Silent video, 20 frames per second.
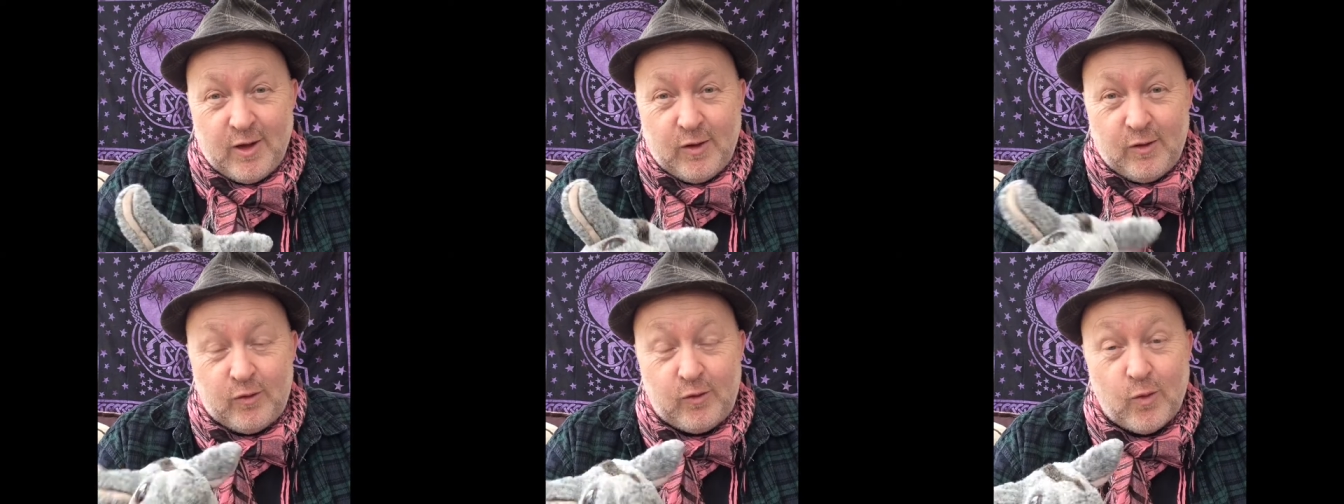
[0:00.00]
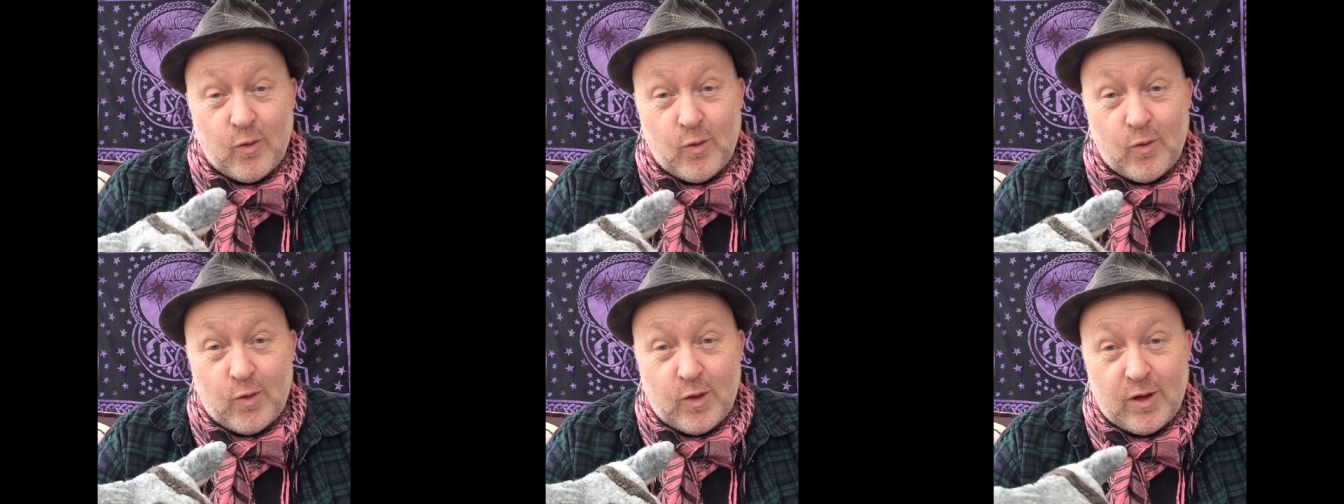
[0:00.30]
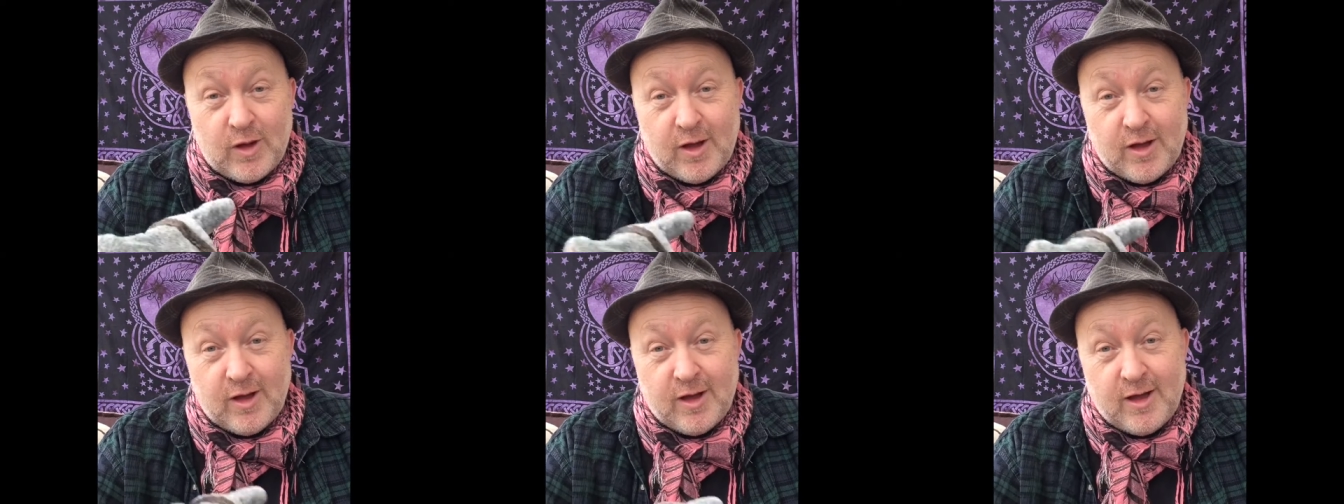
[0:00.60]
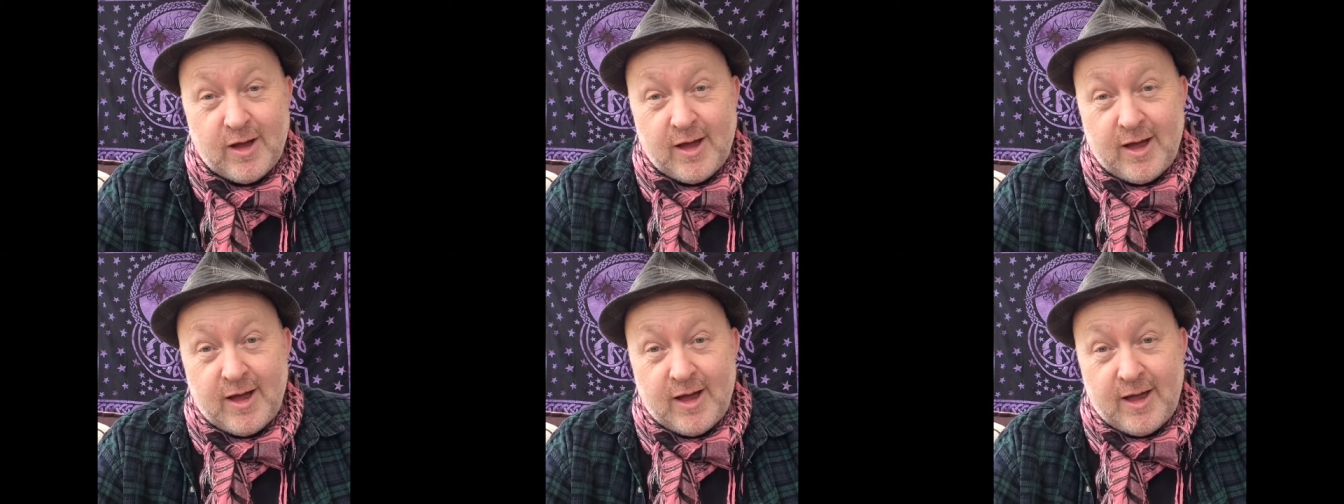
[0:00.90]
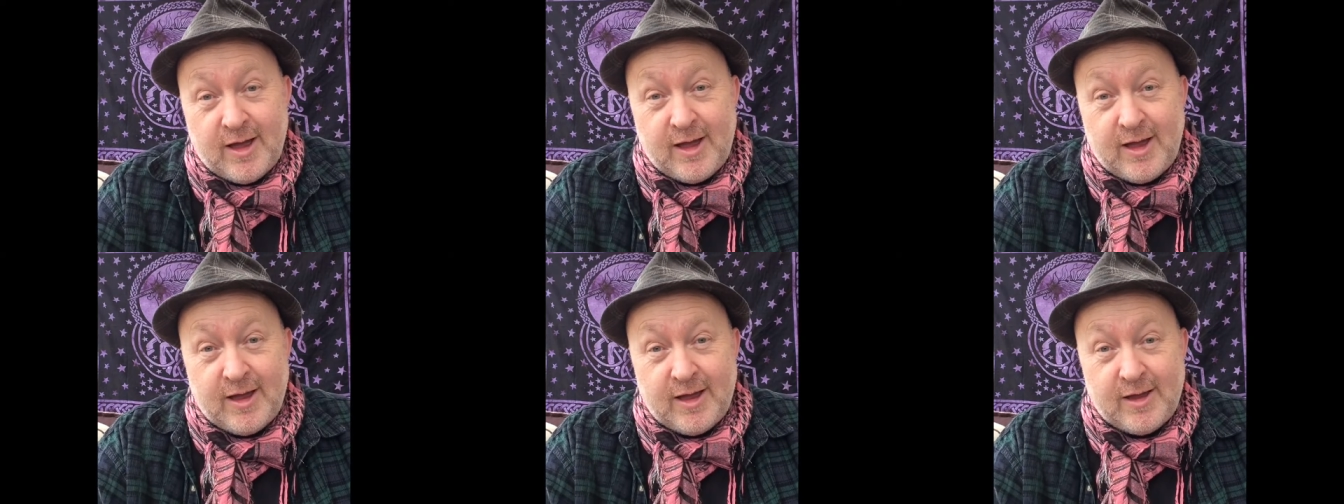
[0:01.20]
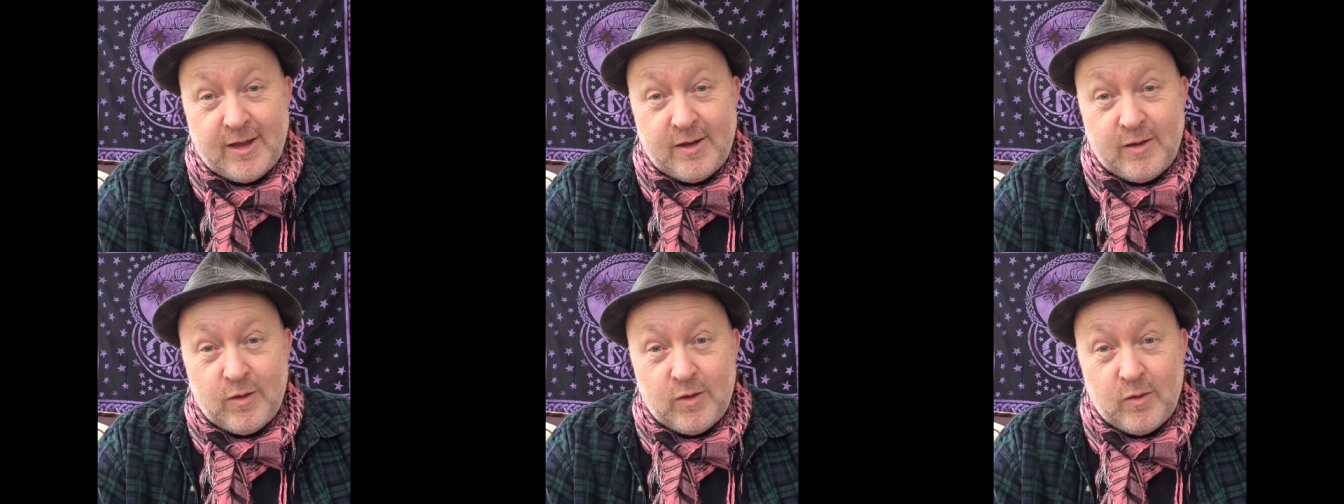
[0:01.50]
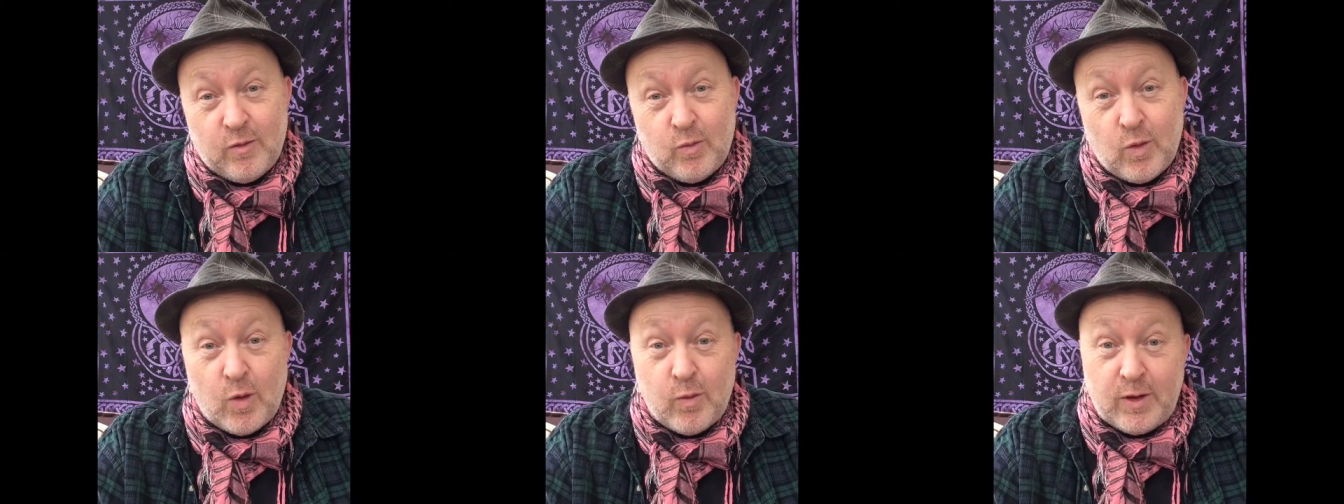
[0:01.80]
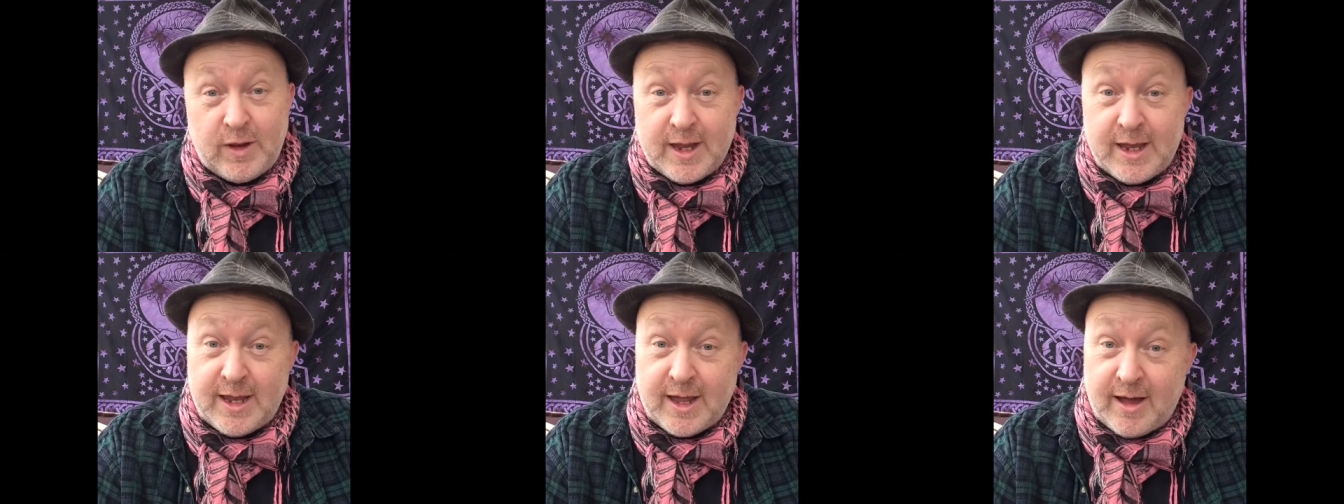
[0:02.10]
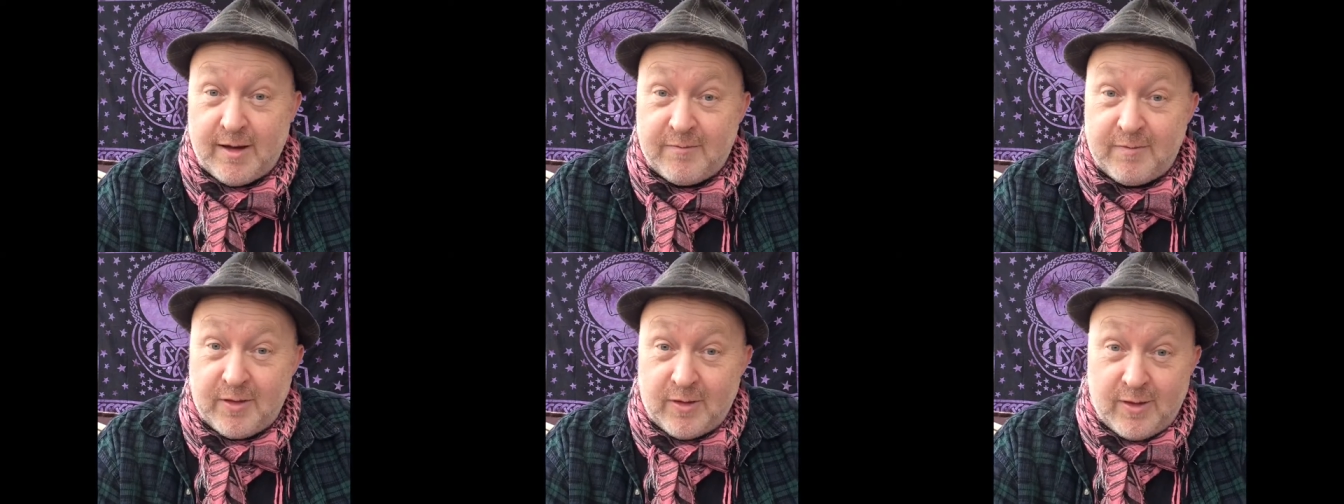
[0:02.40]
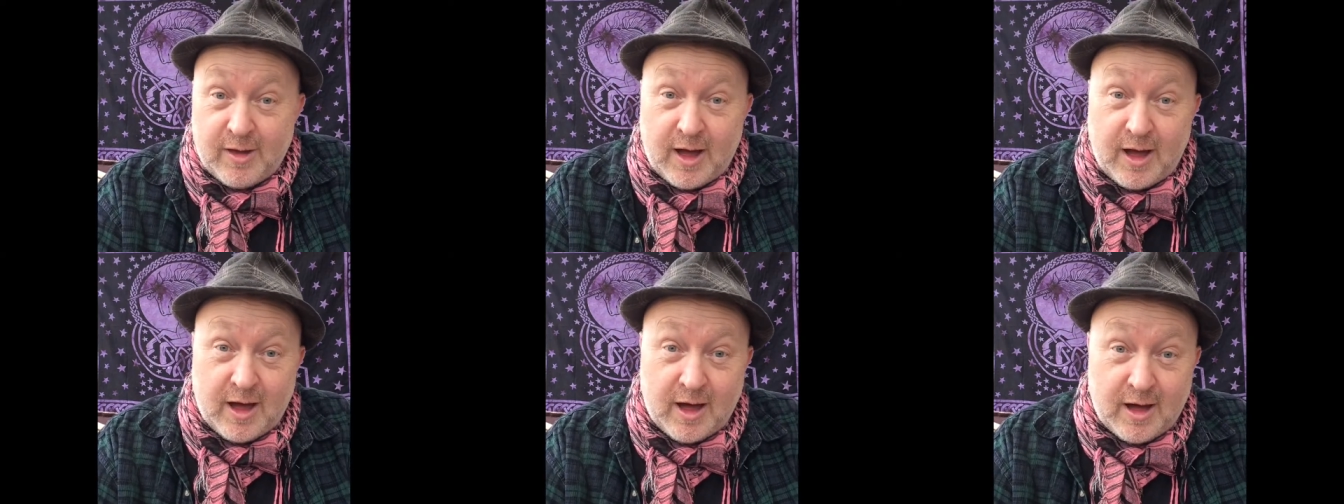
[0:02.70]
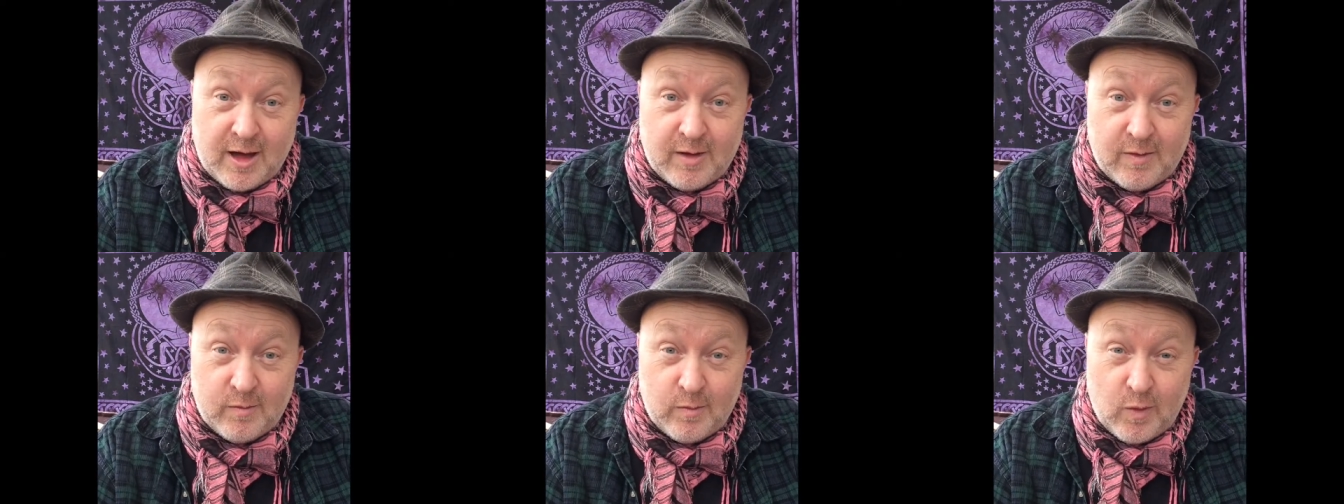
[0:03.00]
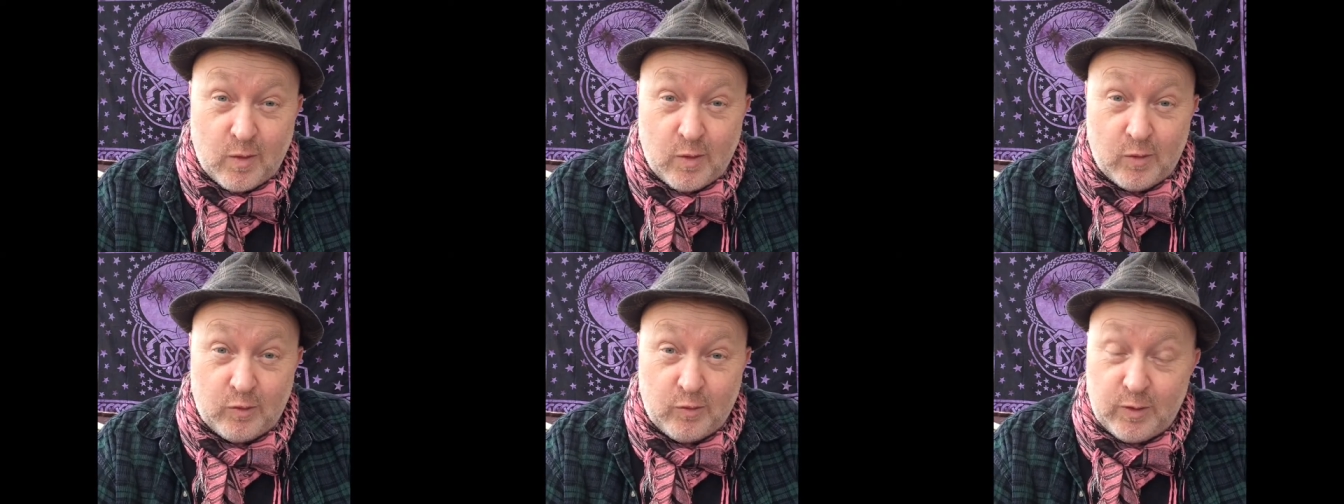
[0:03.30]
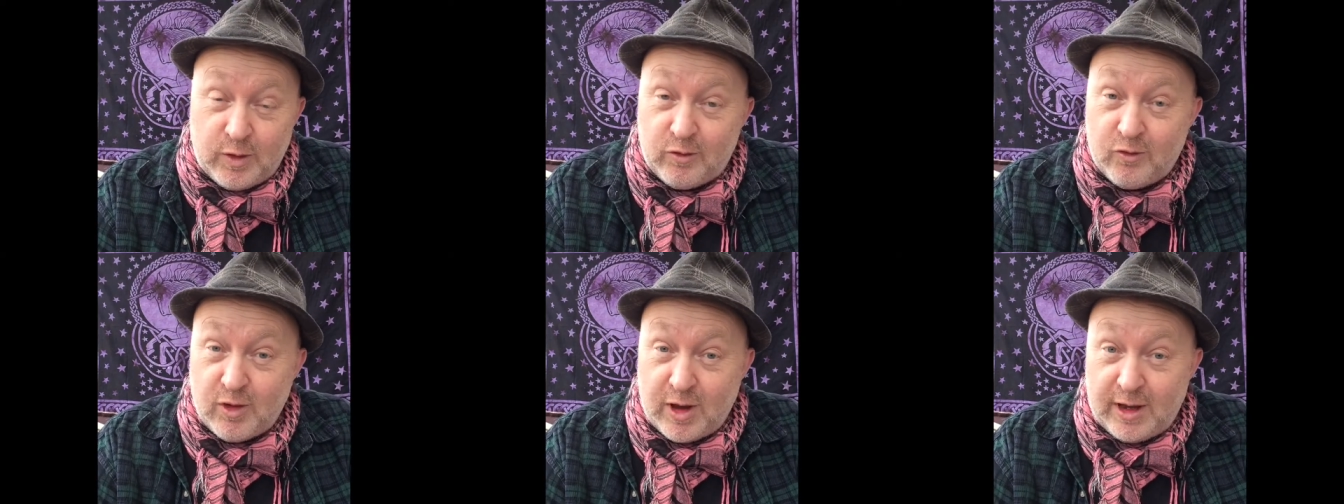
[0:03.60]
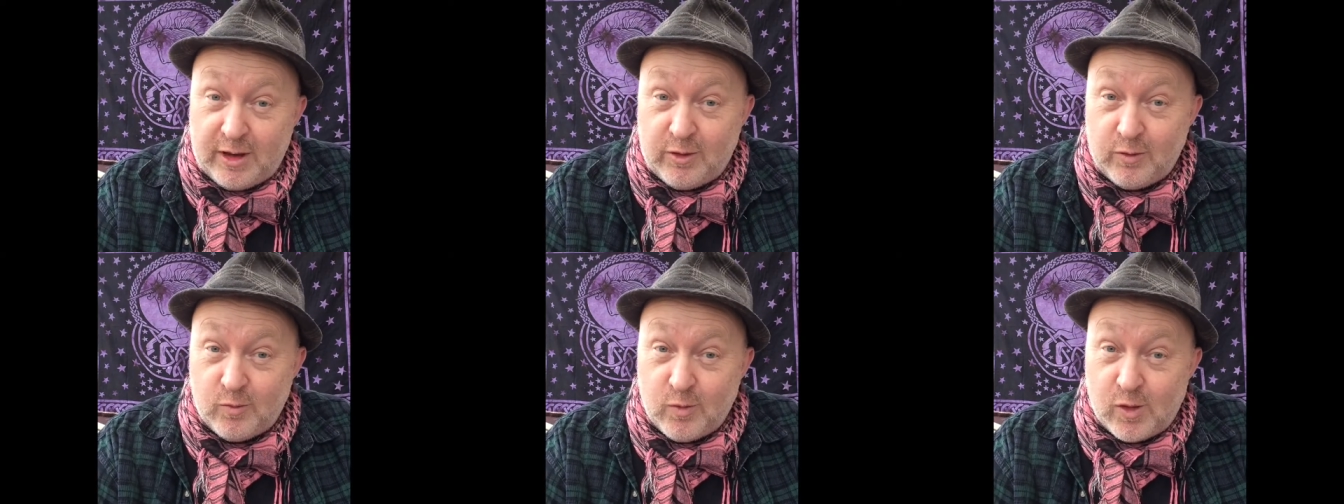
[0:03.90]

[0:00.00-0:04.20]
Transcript: So, what we did after that was we tried to